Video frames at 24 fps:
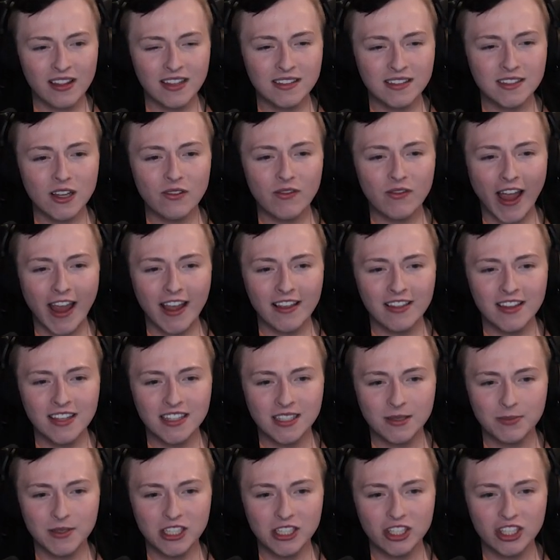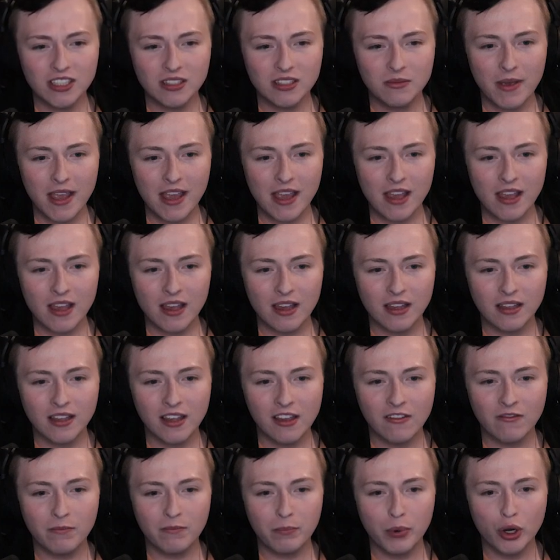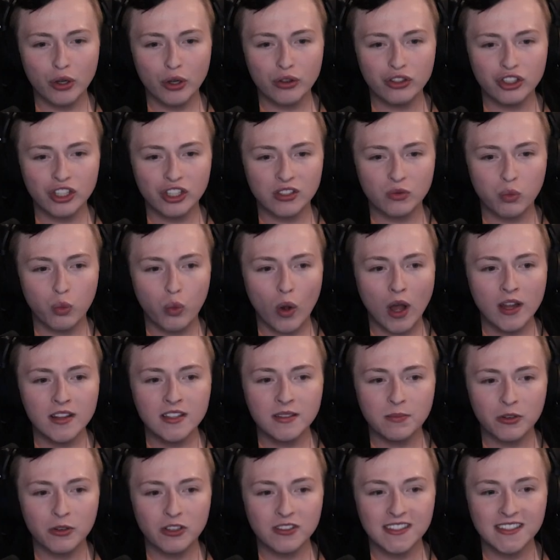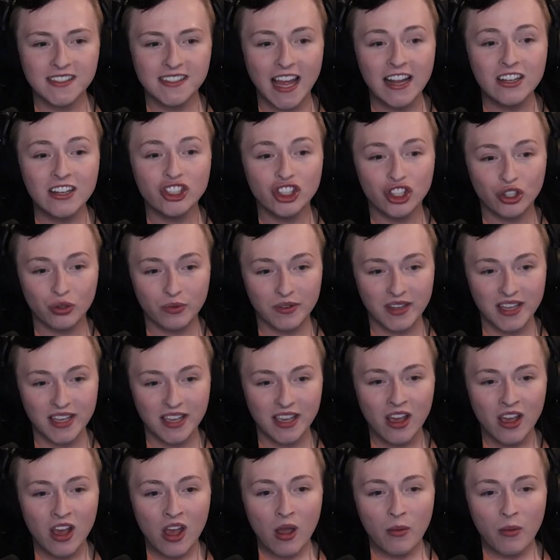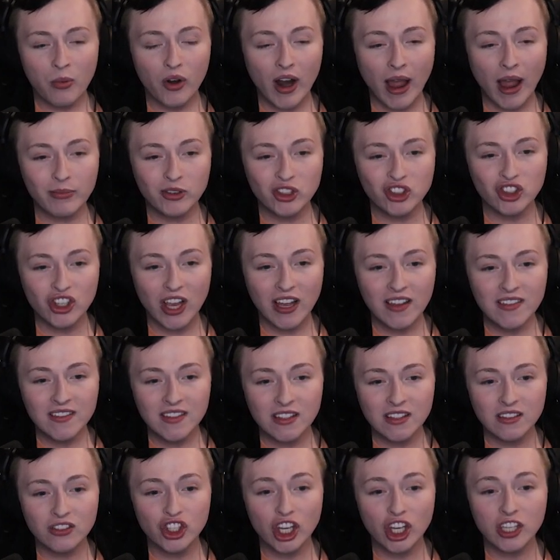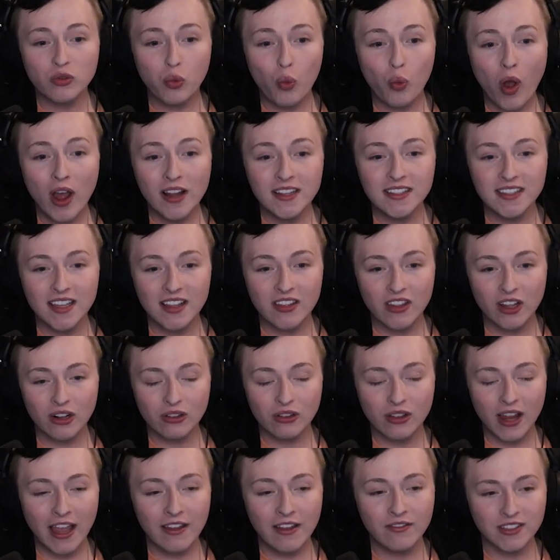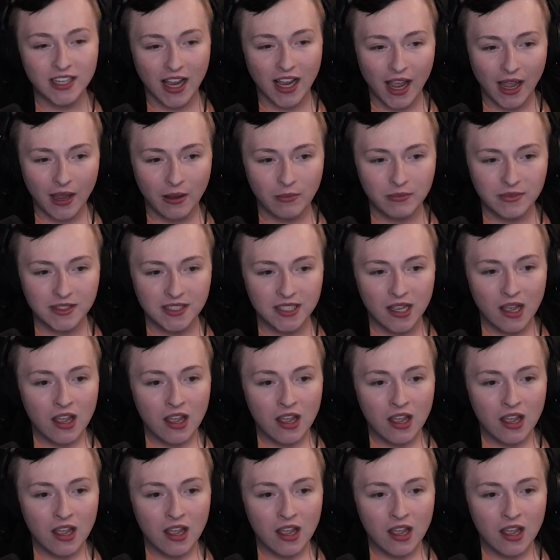This leviathan species may give birth just once per century, perhaps just once in their lifetimes.